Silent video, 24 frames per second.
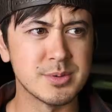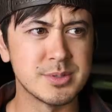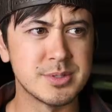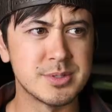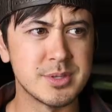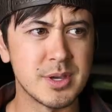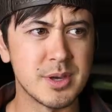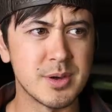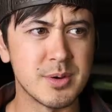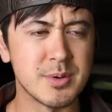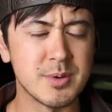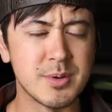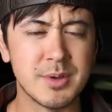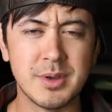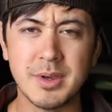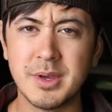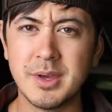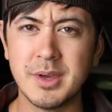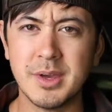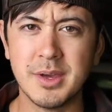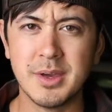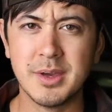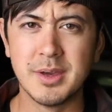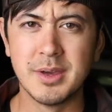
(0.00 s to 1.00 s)
So
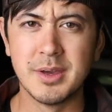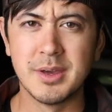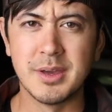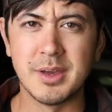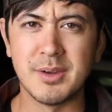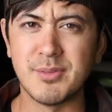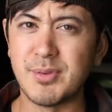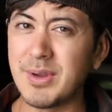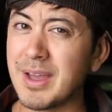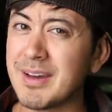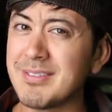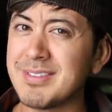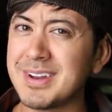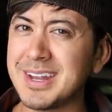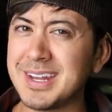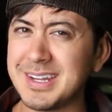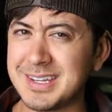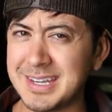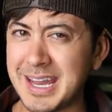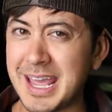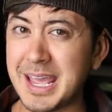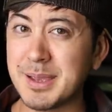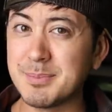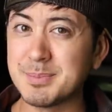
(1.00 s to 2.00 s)
if you have any
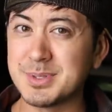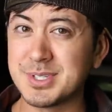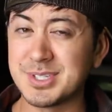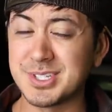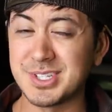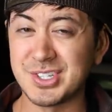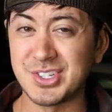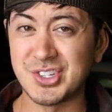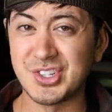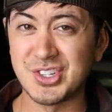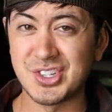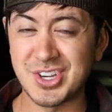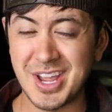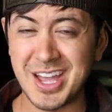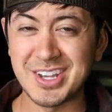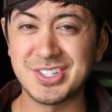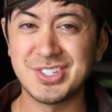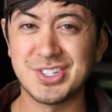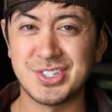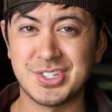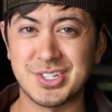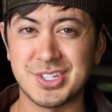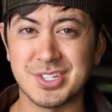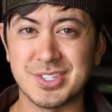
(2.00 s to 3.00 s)
name
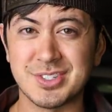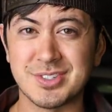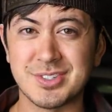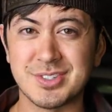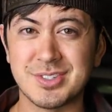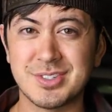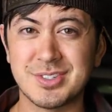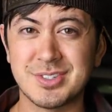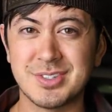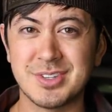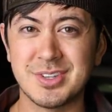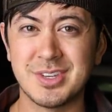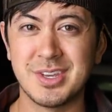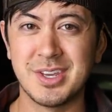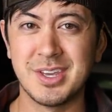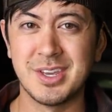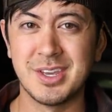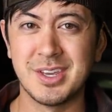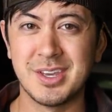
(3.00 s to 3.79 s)
suggestions,